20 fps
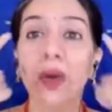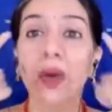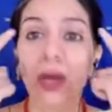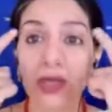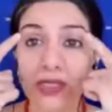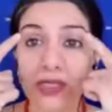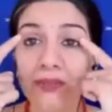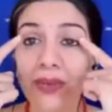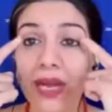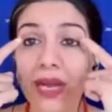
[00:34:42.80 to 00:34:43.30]

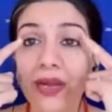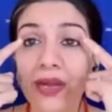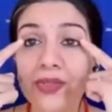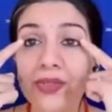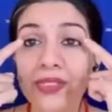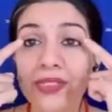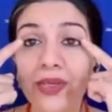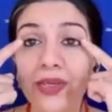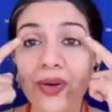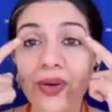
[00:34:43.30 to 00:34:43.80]
What
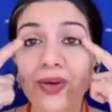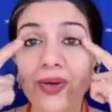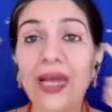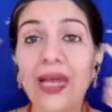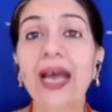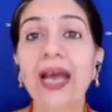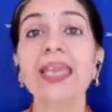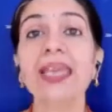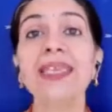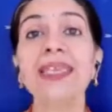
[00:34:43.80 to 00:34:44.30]
about your
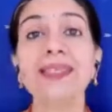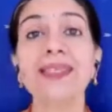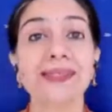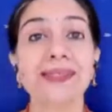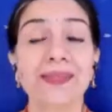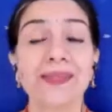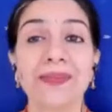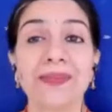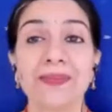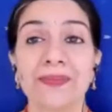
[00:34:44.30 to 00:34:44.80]

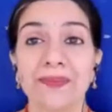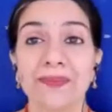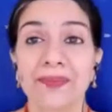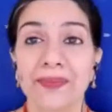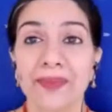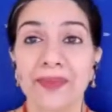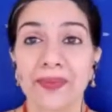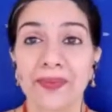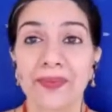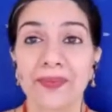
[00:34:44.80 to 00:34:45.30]
eyes?
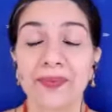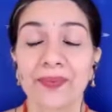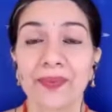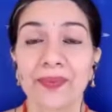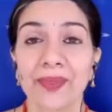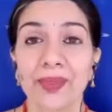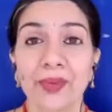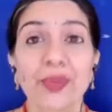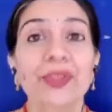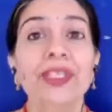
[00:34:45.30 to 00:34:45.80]

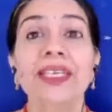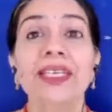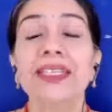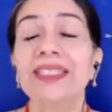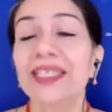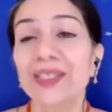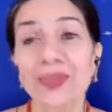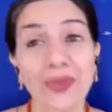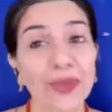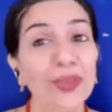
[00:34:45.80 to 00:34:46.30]
You
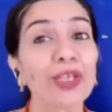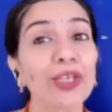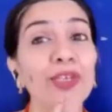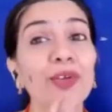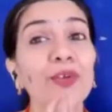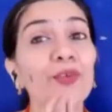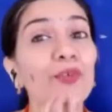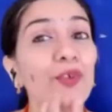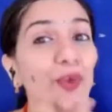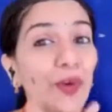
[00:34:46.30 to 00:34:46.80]
think that only
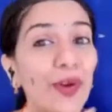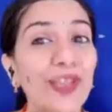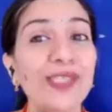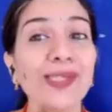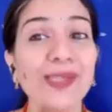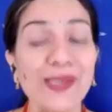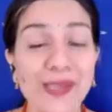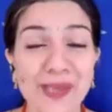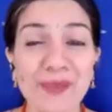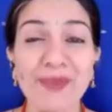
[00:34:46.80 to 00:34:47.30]
your
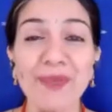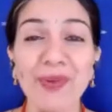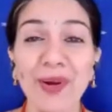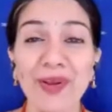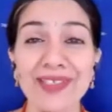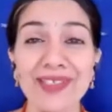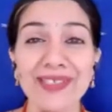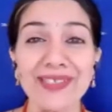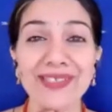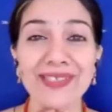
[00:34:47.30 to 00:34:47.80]
voice is
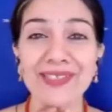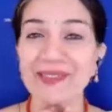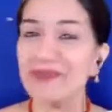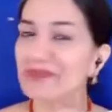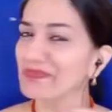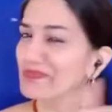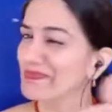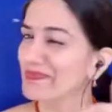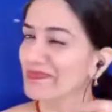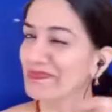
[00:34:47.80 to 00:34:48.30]
important.
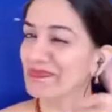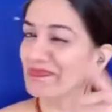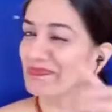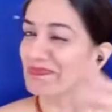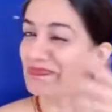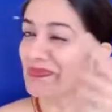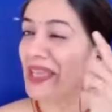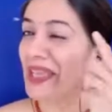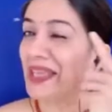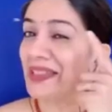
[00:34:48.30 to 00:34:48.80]

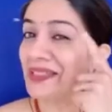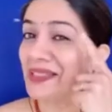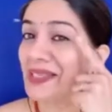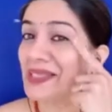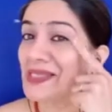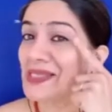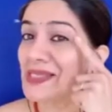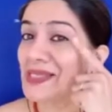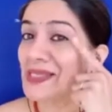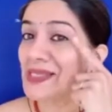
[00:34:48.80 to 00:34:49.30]

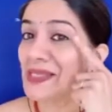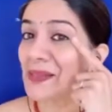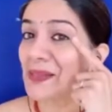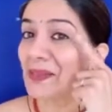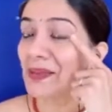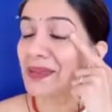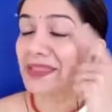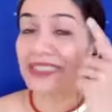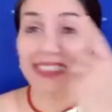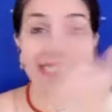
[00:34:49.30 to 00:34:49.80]
These
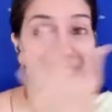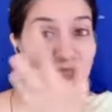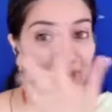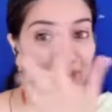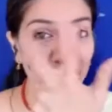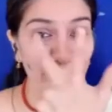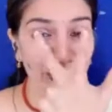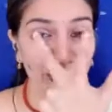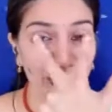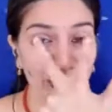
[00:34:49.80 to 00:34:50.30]

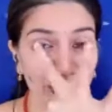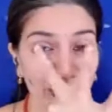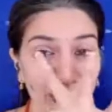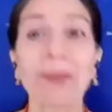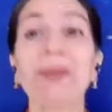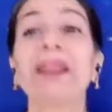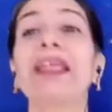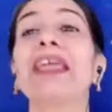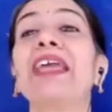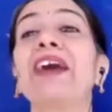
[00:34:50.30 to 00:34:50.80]
two
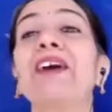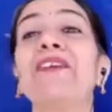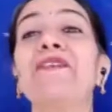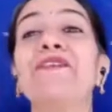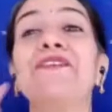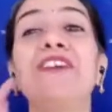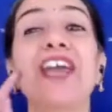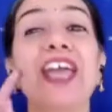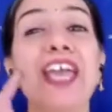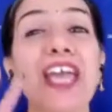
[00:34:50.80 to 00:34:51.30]
play
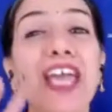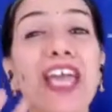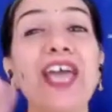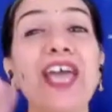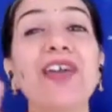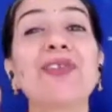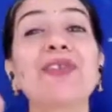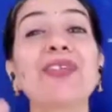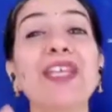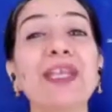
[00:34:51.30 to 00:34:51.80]
a
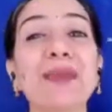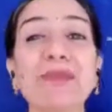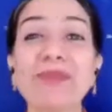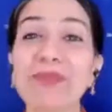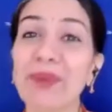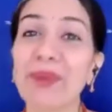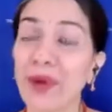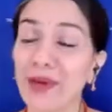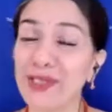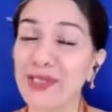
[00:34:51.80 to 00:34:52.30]
very
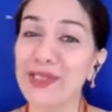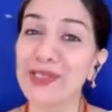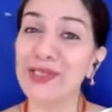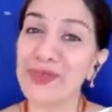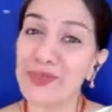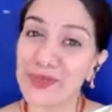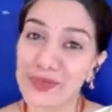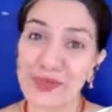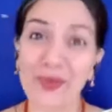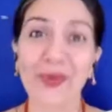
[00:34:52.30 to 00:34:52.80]

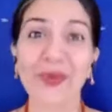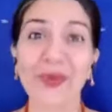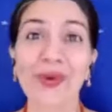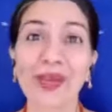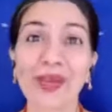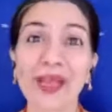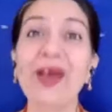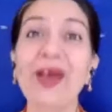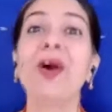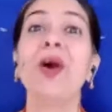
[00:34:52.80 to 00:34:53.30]
important
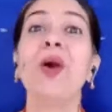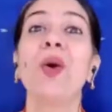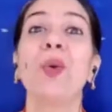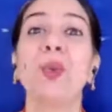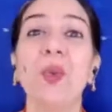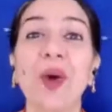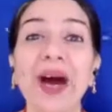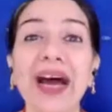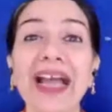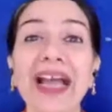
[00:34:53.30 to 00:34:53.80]
role
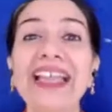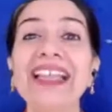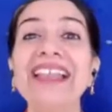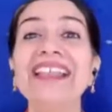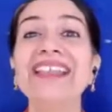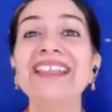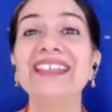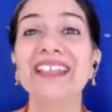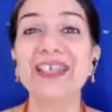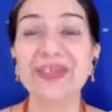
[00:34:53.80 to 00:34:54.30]

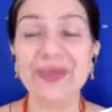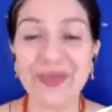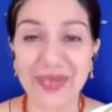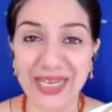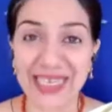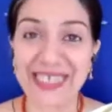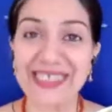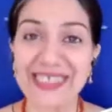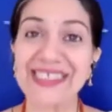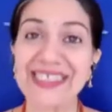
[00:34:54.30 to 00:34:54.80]
while
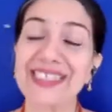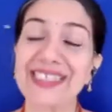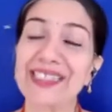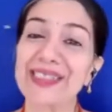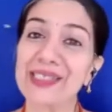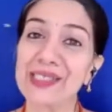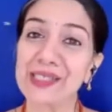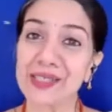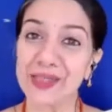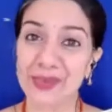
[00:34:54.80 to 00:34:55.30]

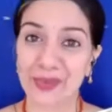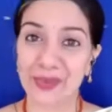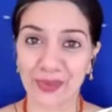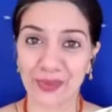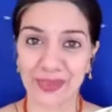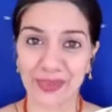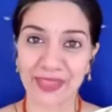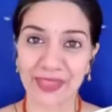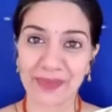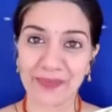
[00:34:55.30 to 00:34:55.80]
narrating the
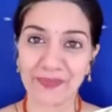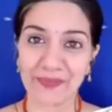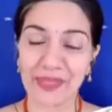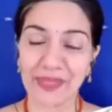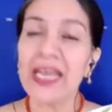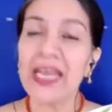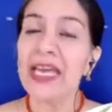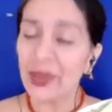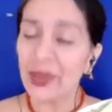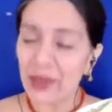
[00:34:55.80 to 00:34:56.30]
story.
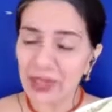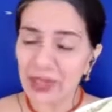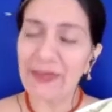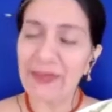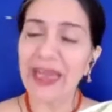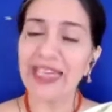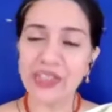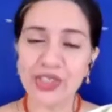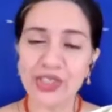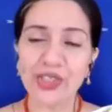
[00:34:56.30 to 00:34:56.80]
Now
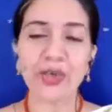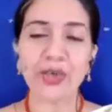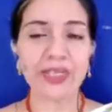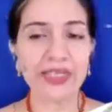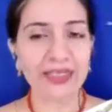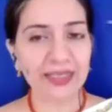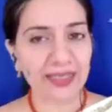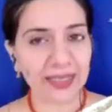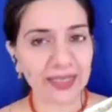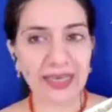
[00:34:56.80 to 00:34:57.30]
imagine you're
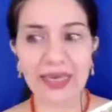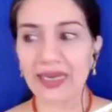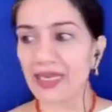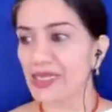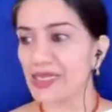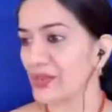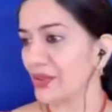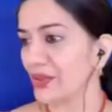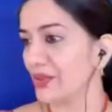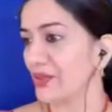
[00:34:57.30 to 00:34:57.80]
in a
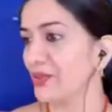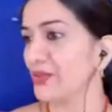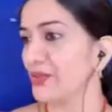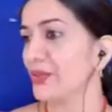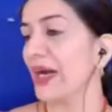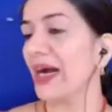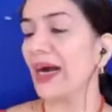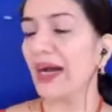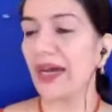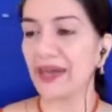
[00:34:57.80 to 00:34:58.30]
class or
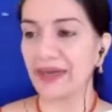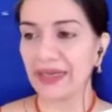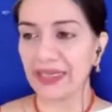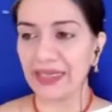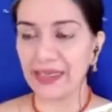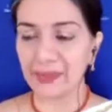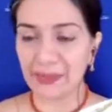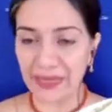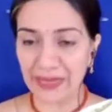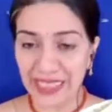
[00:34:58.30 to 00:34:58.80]
you are
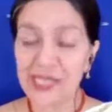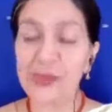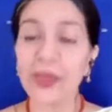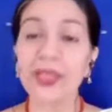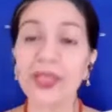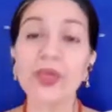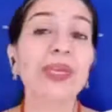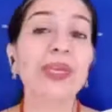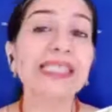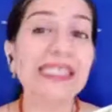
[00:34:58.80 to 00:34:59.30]
in a place
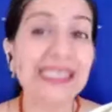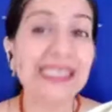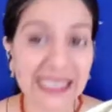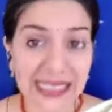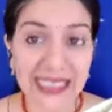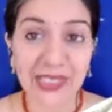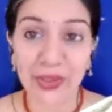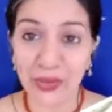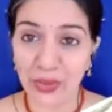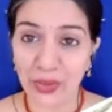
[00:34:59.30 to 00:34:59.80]
where you can
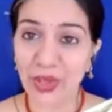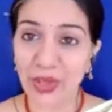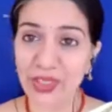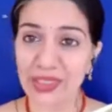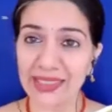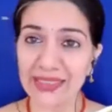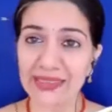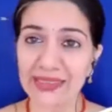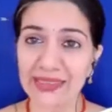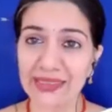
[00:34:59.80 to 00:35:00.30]
see your
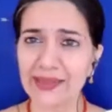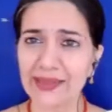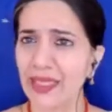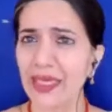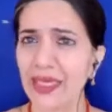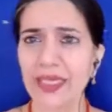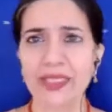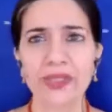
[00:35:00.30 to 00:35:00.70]
audience.